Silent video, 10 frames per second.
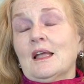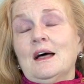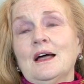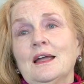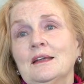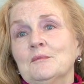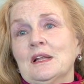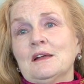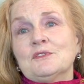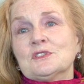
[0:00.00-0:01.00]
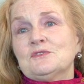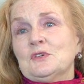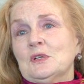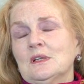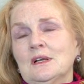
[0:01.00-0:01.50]
I, my life was
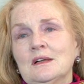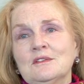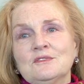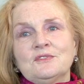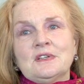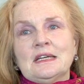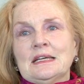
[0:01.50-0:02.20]
full of